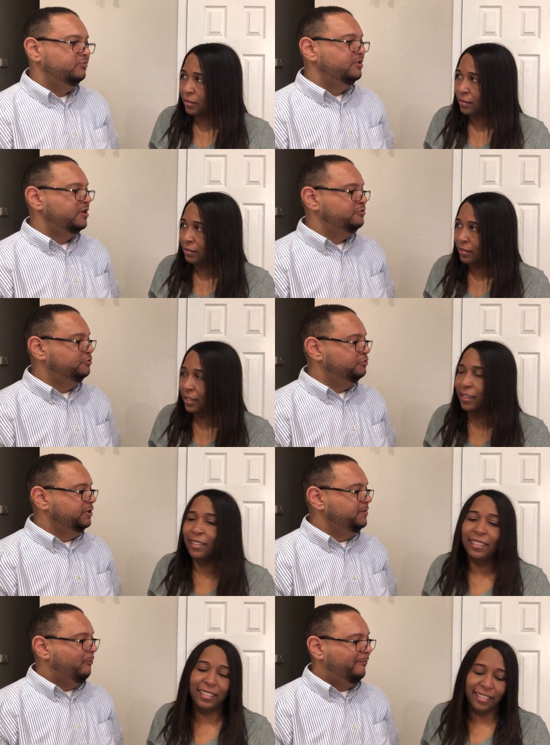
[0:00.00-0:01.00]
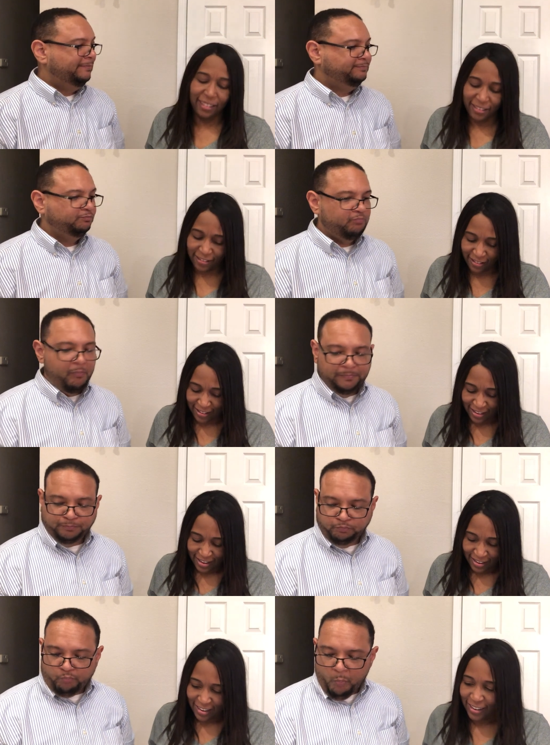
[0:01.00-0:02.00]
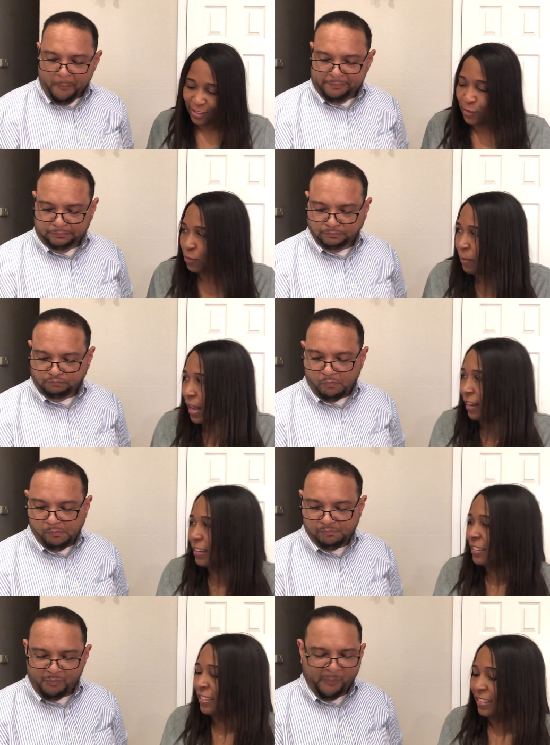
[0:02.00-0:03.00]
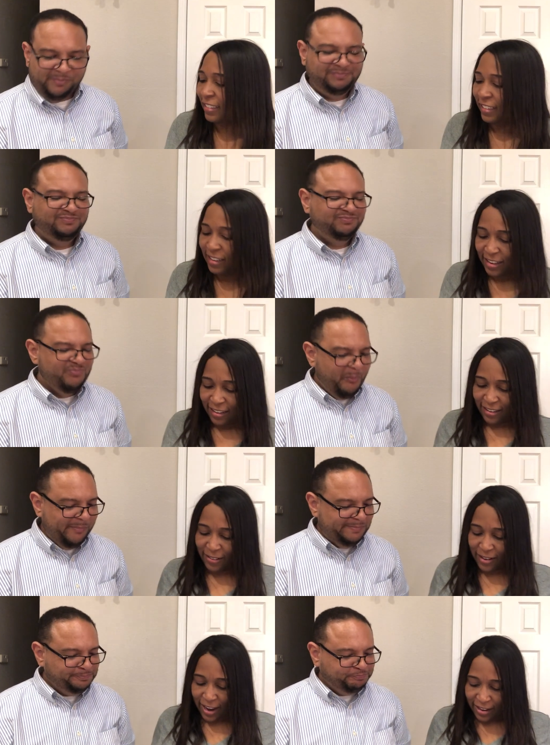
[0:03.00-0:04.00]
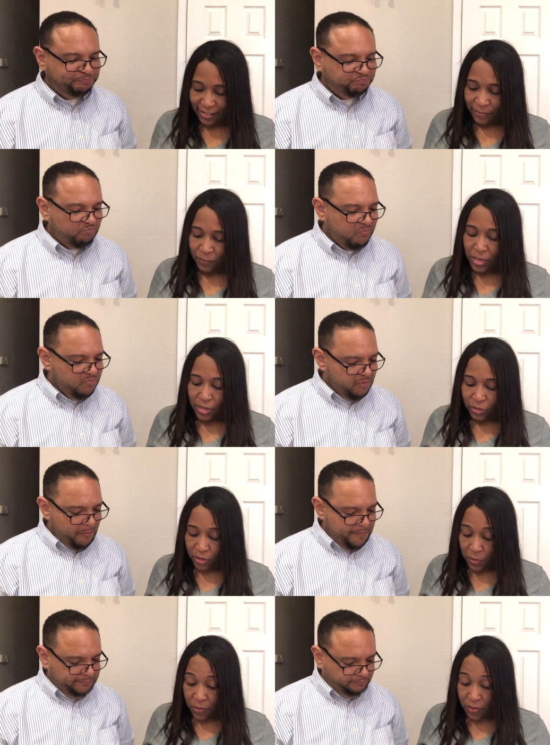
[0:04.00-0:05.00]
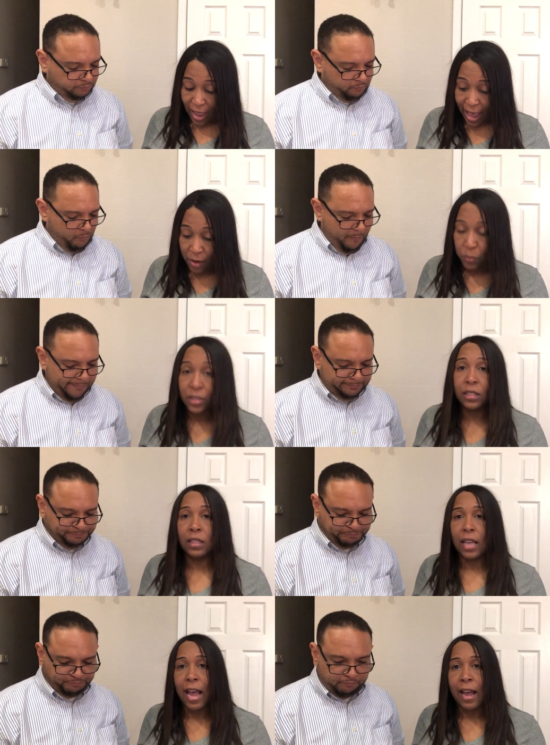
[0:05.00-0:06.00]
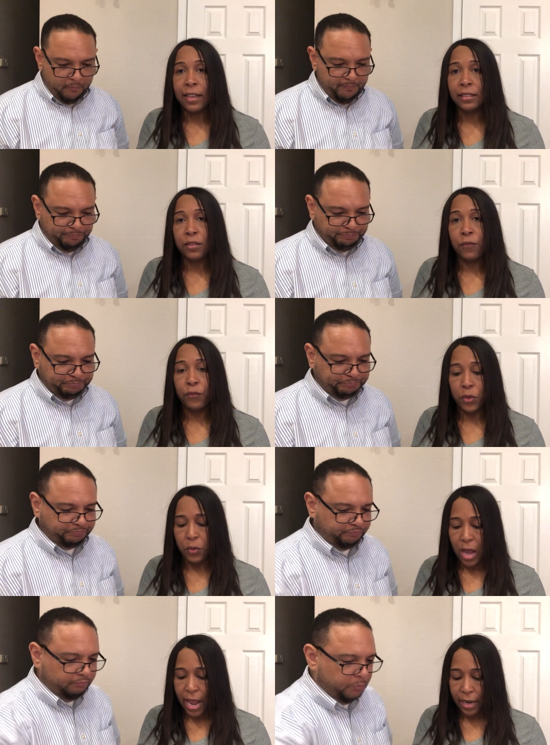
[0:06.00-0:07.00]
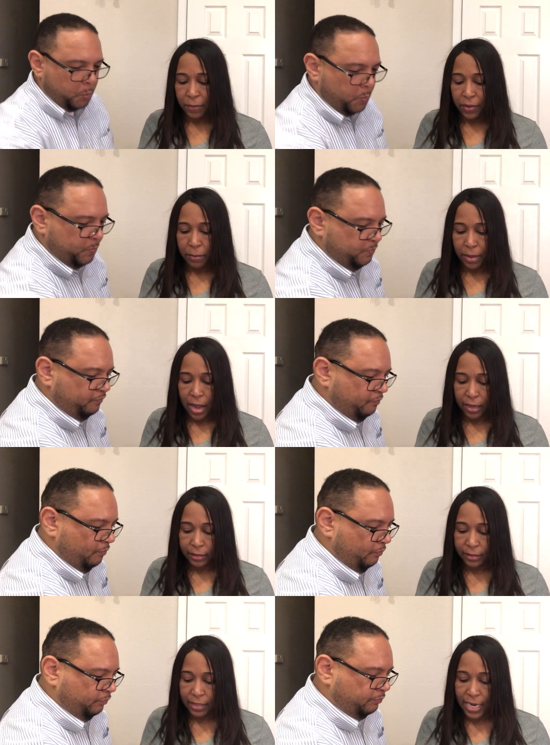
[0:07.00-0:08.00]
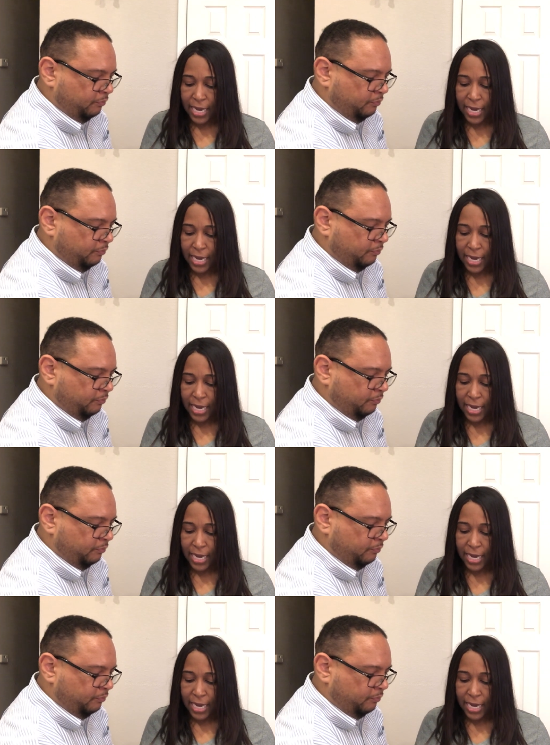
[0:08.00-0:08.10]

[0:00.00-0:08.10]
Speaker 1: Not usually.
Speaker 2: So dramatic. Okay, so that was the last food item in the box.